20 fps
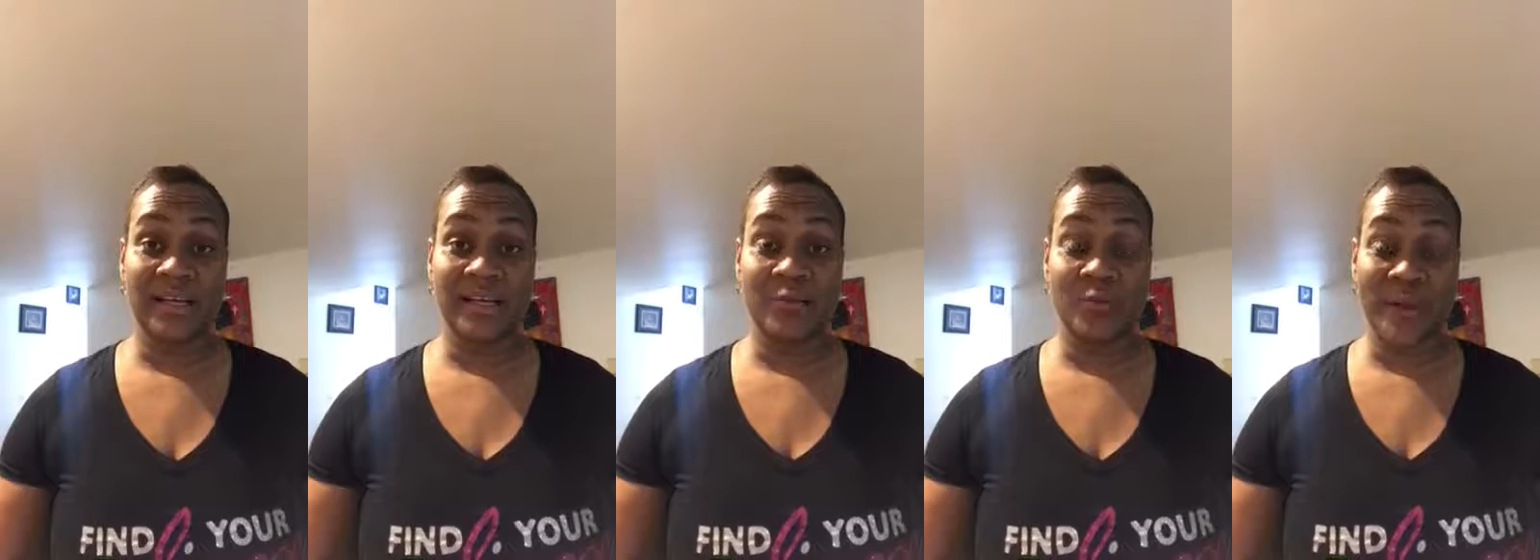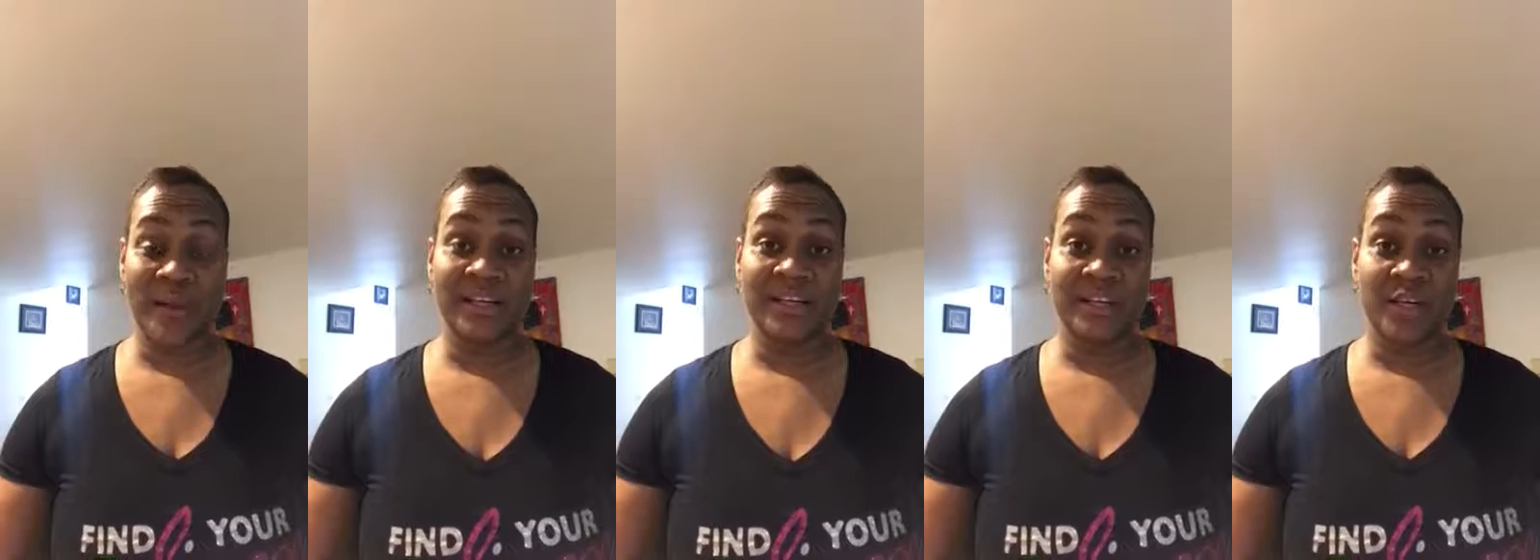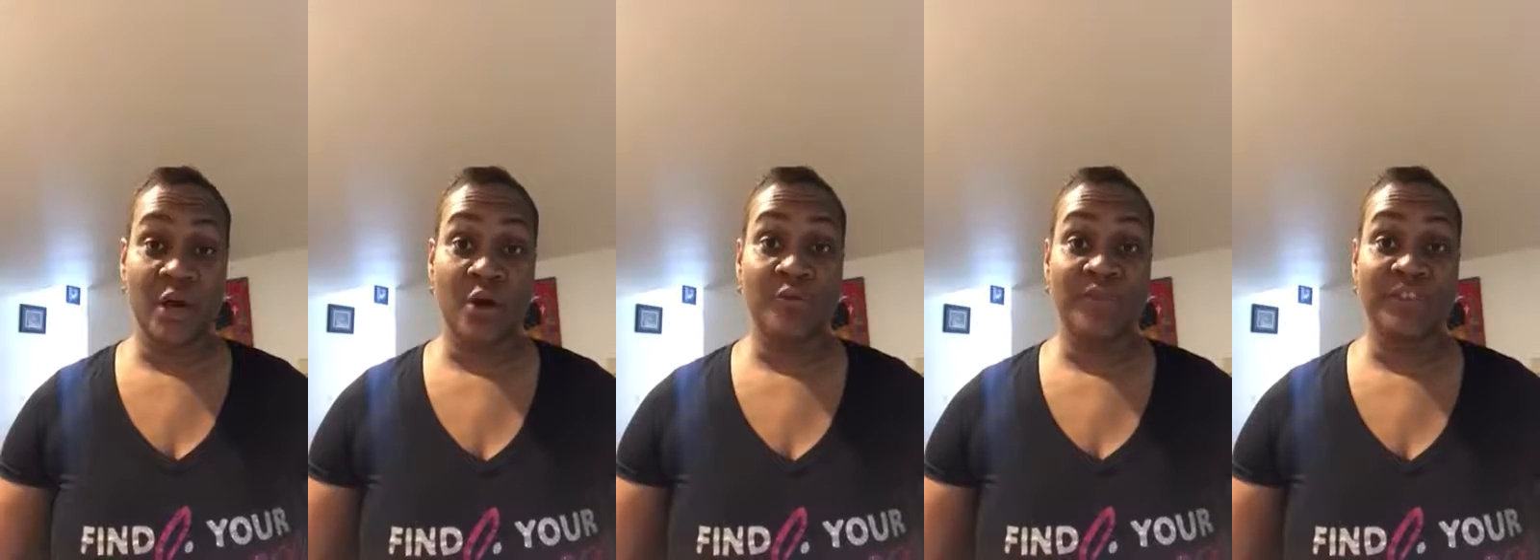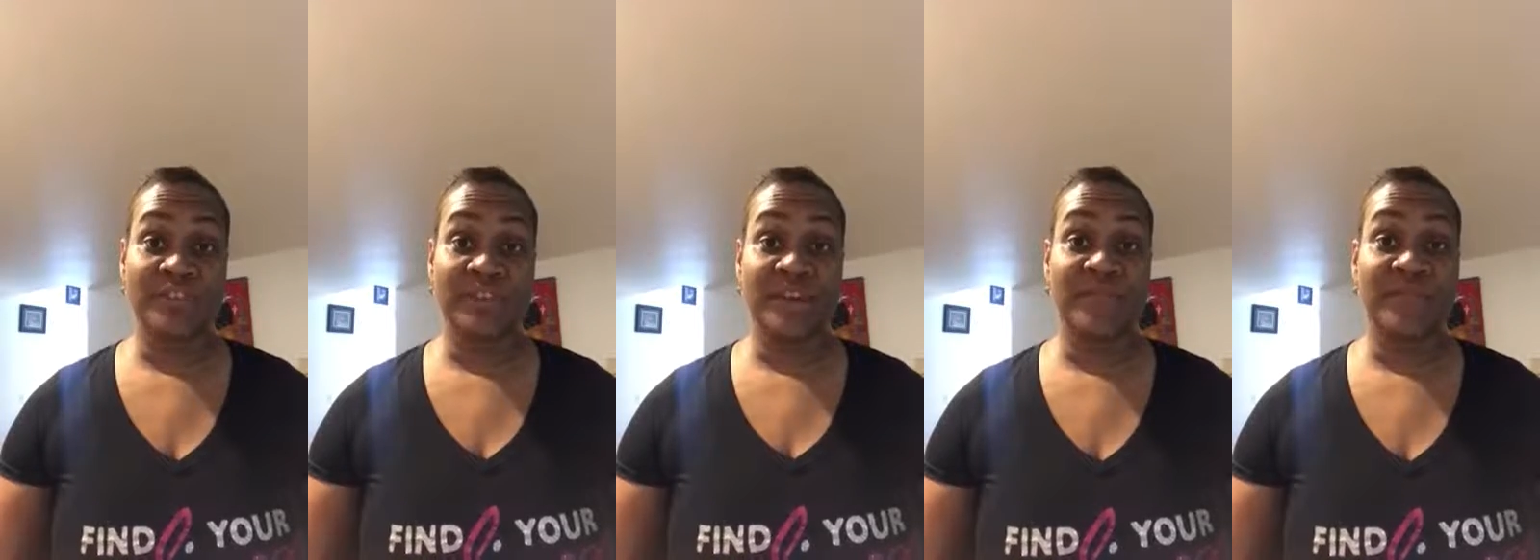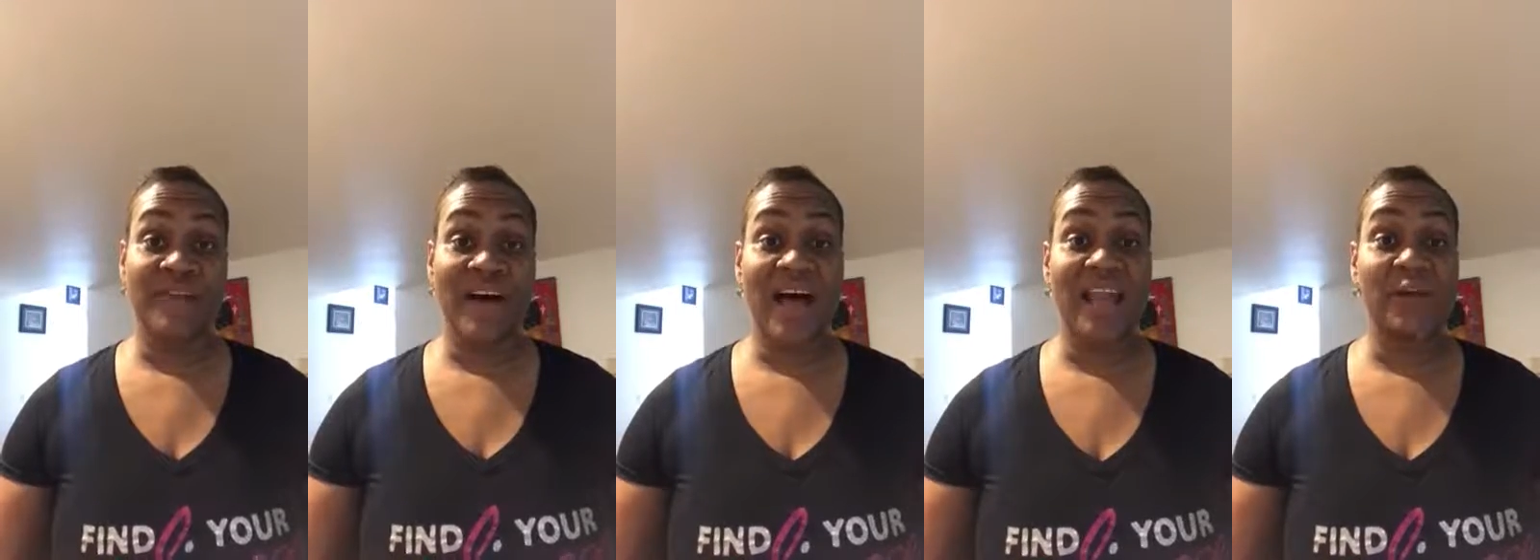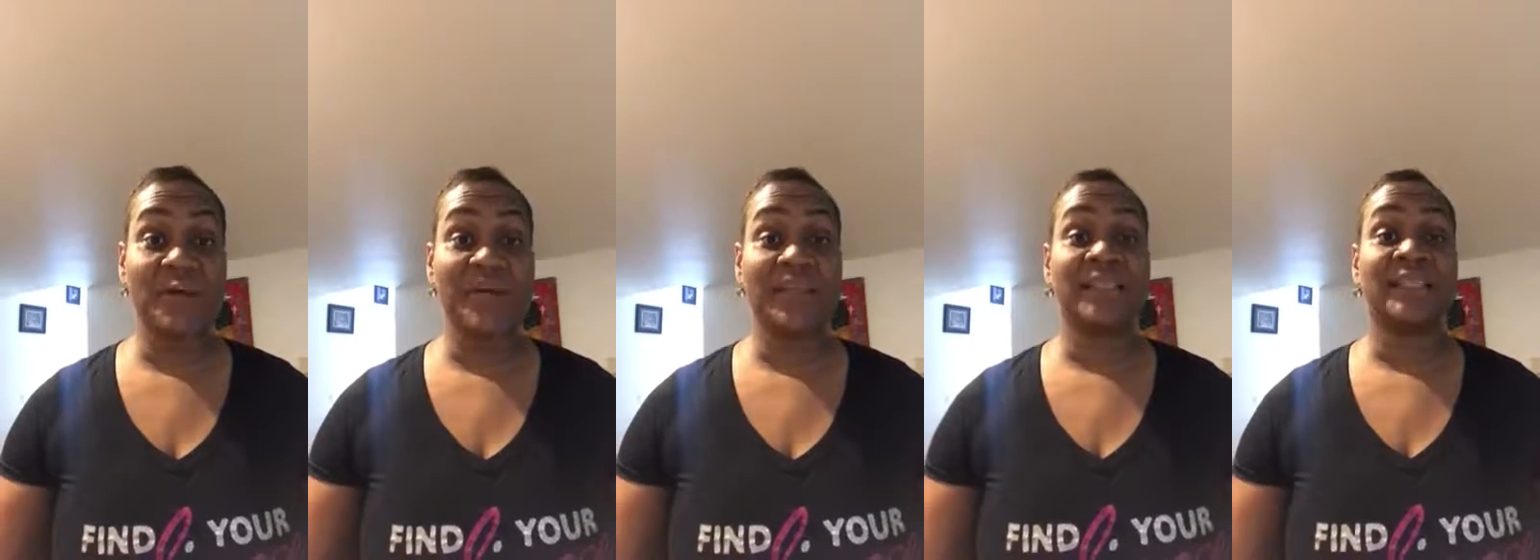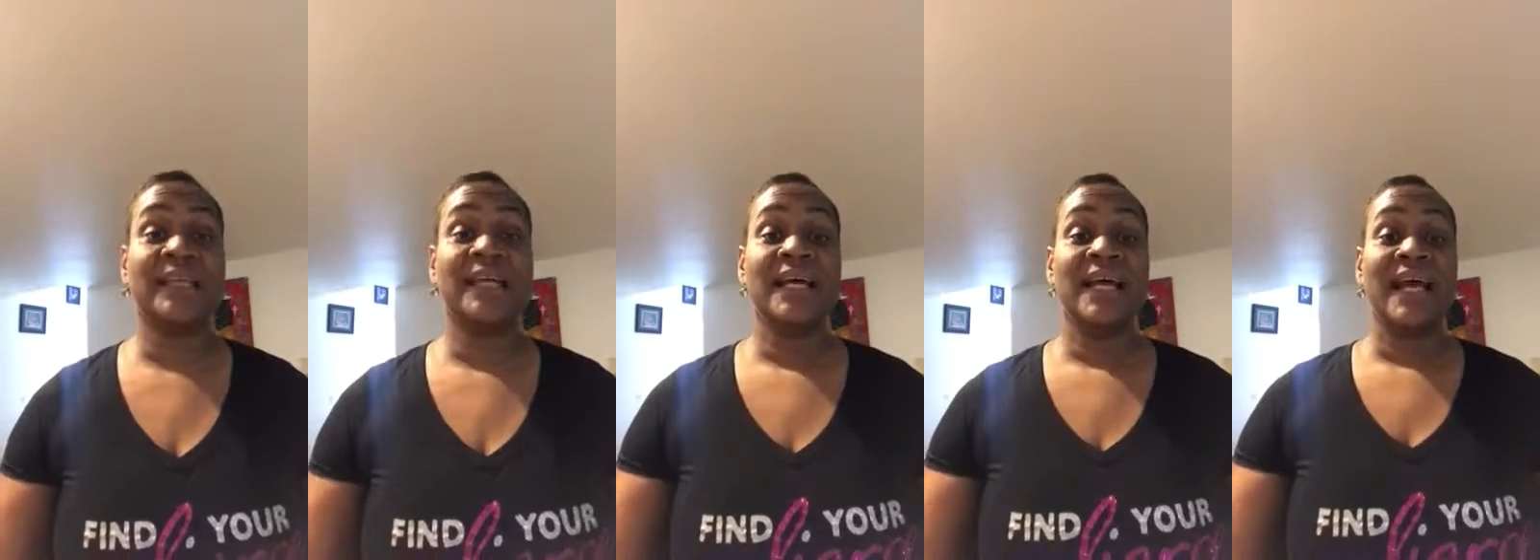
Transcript: way to know that they're following.